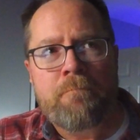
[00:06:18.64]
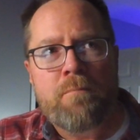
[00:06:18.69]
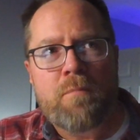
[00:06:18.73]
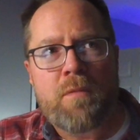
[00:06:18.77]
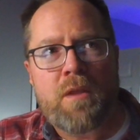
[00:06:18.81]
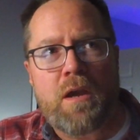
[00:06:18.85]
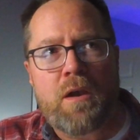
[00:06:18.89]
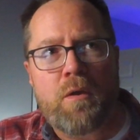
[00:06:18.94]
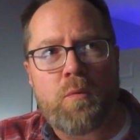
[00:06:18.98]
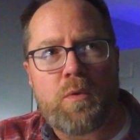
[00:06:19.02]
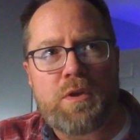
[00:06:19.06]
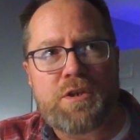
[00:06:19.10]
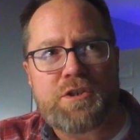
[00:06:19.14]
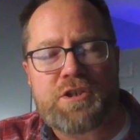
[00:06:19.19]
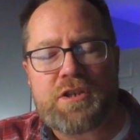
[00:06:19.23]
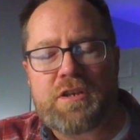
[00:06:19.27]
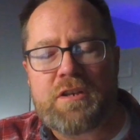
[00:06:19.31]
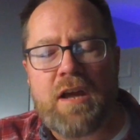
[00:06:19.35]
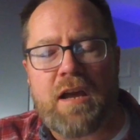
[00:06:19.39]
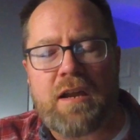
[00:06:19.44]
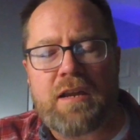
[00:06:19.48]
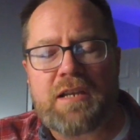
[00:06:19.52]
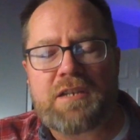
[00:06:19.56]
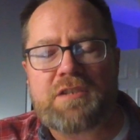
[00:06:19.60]

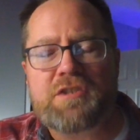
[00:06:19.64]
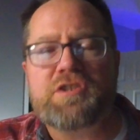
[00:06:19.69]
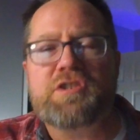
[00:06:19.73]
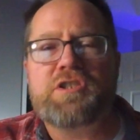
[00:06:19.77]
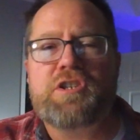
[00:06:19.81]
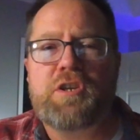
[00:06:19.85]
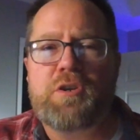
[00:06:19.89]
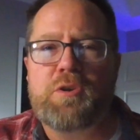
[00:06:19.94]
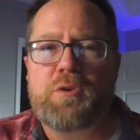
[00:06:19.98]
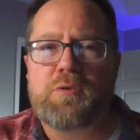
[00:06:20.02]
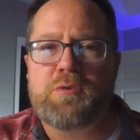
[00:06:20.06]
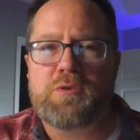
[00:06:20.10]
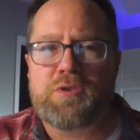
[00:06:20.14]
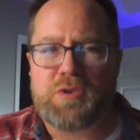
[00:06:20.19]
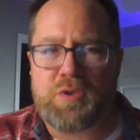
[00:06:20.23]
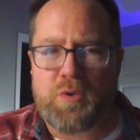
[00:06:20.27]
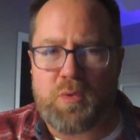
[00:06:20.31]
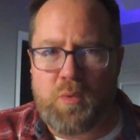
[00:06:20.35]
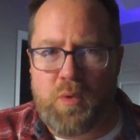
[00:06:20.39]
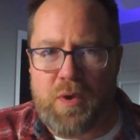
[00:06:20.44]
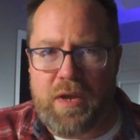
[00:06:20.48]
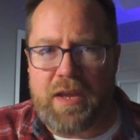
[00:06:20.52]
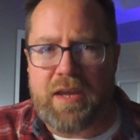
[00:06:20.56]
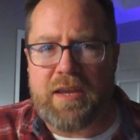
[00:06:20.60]
excuse the
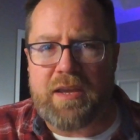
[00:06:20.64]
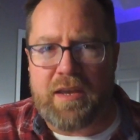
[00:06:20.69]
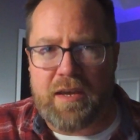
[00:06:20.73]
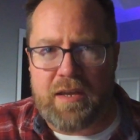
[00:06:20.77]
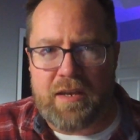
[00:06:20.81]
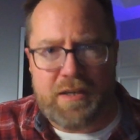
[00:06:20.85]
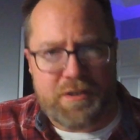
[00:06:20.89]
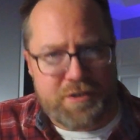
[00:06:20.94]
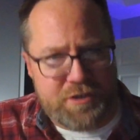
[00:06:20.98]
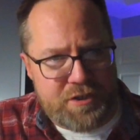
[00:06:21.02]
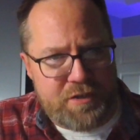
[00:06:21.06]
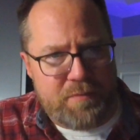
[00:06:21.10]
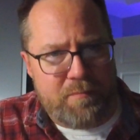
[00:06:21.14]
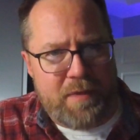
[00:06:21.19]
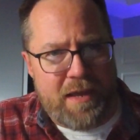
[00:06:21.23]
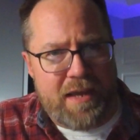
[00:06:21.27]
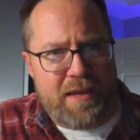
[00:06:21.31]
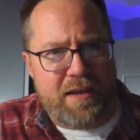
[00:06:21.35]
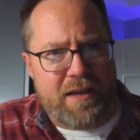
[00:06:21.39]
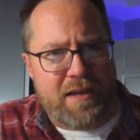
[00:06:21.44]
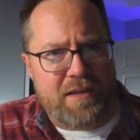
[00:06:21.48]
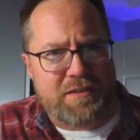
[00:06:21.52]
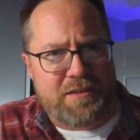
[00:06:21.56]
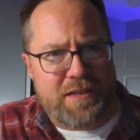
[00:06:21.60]
wicked. It should
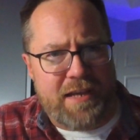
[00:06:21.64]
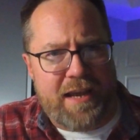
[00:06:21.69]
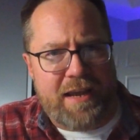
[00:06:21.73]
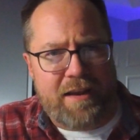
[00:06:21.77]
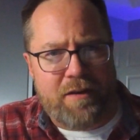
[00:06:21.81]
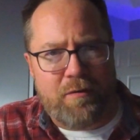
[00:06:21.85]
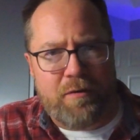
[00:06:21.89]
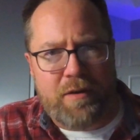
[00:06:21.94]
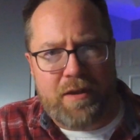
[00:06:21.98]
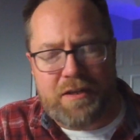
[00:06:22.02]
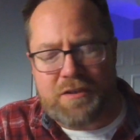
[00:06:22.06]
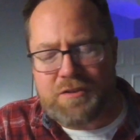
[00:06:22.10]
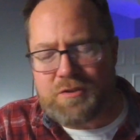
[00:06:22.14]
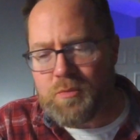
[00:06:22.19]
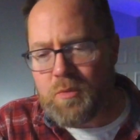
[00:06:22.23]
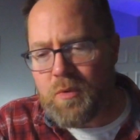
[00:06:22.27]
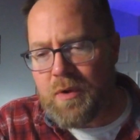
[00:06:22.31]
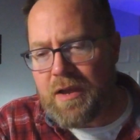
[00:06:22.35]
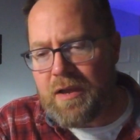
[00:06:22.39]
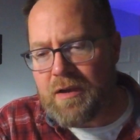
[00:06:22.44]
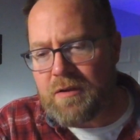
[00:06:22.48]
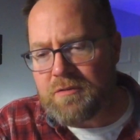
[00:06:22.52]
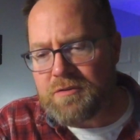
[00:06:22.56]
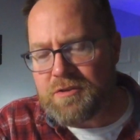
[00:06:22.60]
make us angry as
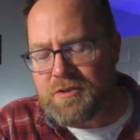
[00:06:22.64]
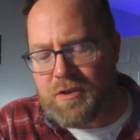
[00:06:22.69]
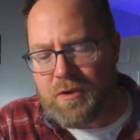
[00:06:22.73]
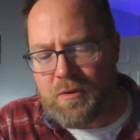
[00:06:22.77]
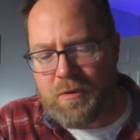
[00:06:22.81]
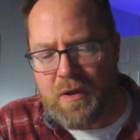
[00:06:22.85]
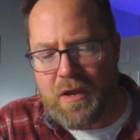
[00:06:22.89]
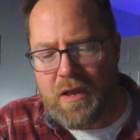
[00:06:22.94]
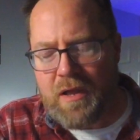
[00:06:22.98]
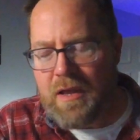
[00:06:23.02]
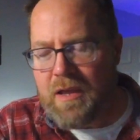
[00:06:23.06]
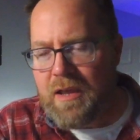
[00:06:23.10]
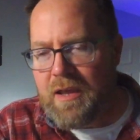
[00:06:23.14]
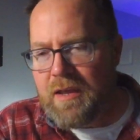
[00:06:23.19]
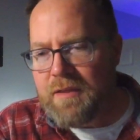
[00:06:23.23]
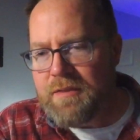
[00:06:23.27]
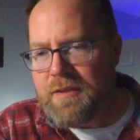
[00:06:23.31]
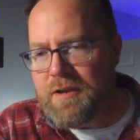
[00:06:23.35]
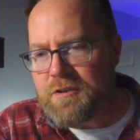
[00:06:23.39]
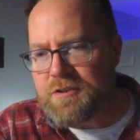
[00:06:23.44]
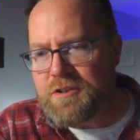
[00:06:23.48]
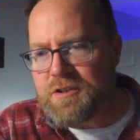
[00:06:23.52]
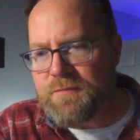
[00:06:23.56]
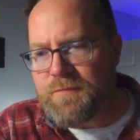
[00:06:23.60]
well. So
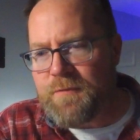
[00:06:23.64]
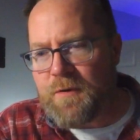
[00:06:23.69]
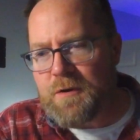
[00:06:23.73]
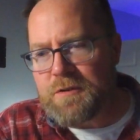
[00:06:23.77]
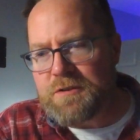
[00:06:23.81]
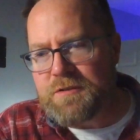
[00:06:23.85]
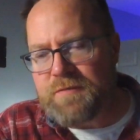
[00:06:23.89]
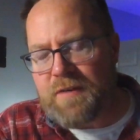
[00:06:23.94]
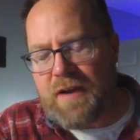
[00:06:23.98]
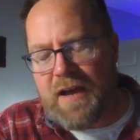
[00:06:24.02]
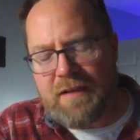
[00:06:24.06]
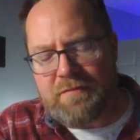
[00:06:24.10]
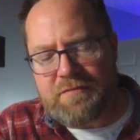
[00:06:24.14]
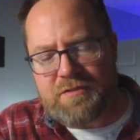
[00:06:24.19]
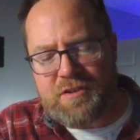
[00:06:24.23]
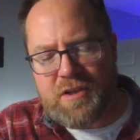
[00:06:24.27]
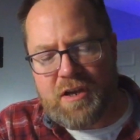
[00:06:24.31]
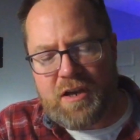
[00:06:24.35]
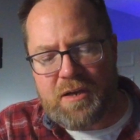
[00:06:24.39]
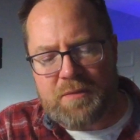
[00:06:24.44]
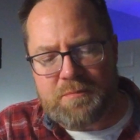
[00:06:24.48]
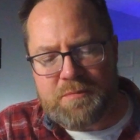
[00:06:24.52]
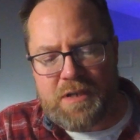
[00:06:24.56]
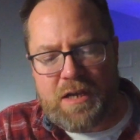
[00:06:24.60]
there's the first 5
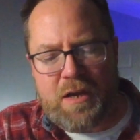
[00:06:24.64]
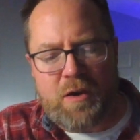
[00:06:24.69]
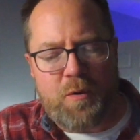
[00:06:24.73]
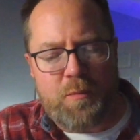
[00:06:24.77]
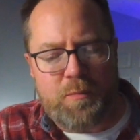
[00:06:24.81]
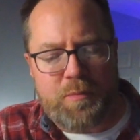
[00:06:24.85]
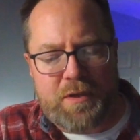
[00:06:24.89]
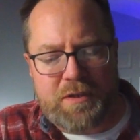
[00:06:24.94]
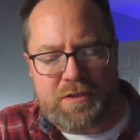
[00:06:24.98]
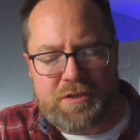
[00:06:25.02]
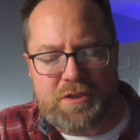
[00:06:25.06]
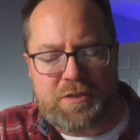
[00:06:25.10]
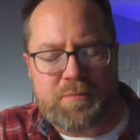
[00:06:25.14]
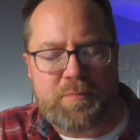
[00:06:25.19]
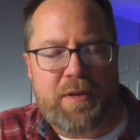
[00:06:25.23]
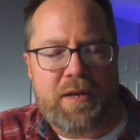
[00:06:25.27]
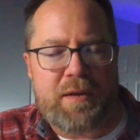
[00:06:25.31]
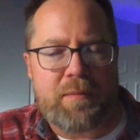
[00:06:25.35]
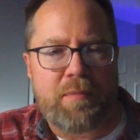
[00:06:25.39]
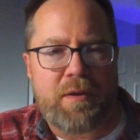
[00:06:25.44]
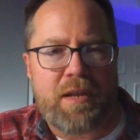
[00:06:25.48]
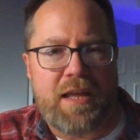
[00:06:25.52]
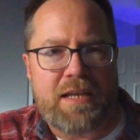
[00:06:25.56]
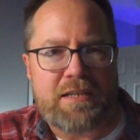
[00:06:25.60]
Psalms. I hope this has been a
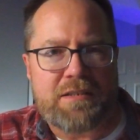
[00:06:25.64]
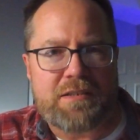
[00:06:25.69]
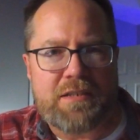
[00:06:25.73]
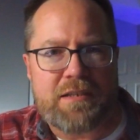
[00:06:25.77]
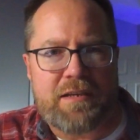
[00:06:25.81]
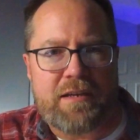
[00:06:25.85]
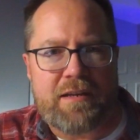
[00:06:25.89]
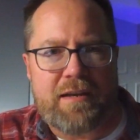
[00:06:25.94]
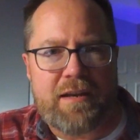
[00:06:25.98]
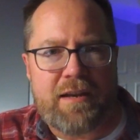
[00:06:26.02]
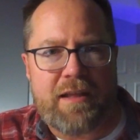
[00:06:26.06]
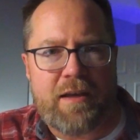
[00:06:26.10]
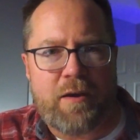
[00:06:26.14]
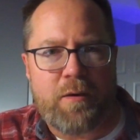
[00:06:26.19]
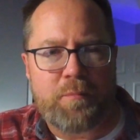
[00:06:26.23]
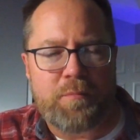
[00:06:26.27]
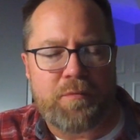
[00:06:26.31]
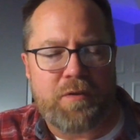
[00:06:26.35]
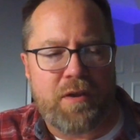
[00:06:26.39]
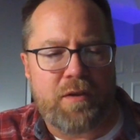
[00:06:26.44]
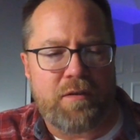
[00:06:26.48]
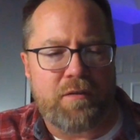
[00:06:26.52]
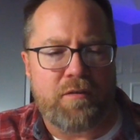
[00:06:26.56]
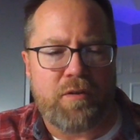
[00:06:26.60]
blessing and helped
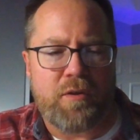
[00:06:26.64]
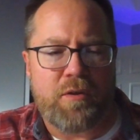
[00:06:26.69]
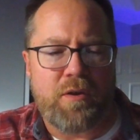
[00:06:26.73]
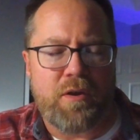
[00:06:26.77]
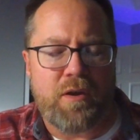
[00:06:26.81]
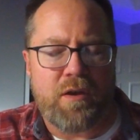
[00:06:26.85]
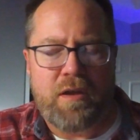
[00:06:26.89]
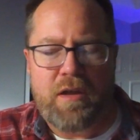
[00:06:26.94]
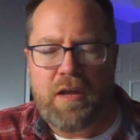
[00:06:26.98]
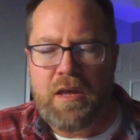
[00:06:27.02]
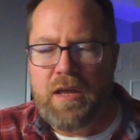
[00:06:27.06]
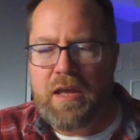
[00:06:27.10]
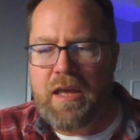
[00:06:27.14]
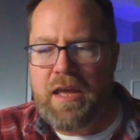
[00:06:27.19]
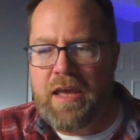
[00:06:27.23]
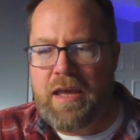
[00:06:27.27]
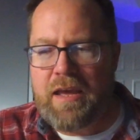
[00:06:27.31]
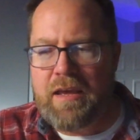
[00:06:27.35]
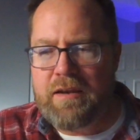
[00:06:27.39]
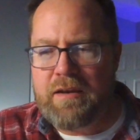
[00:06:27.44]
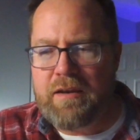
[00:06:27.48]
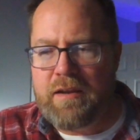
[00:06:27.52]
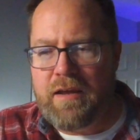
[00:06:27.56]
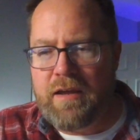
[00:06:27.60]
unto you.
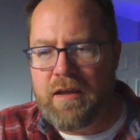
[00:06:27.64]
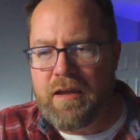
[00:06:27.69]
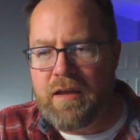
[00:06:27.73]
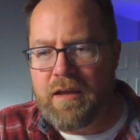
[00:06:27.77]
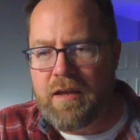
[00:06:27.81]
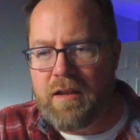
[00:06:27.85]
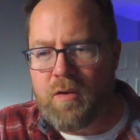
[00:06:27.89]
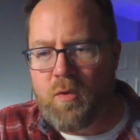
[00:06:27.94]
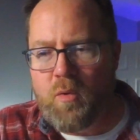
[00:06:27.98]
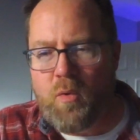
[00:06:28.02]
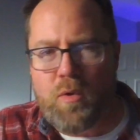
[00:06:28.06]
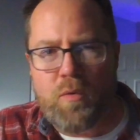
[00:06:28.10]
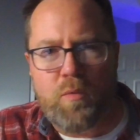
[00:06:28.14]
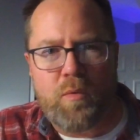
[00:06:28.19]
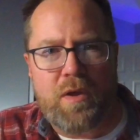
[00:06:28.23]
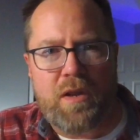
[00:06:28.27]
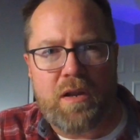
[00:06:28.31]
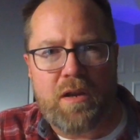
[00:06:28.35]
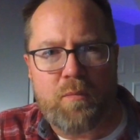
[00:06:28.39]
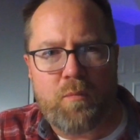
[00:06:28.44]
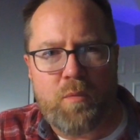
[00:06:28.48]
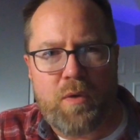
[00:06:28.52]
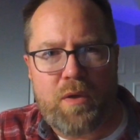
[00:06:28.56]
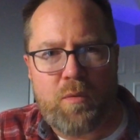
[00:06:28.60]
And Lord
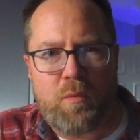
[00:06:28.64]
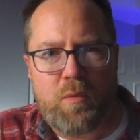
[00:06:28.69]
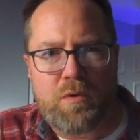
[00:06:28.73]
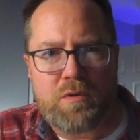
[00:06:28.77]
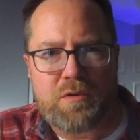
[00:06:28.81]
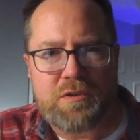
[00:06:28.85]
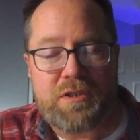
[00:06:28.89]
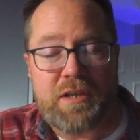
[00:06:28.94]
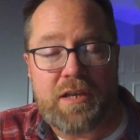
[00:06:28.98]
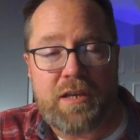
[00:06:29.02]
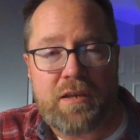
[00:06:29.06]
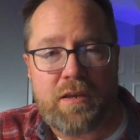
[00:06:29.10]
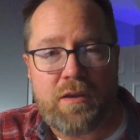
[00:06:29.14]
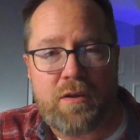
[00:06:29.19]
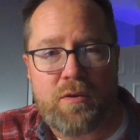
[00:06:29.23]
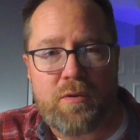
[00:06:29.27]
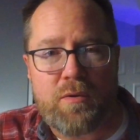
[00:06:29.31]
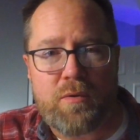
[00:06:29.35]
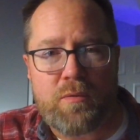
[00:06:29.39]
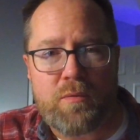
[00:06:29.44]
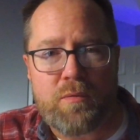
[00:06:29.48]
willing, we will see you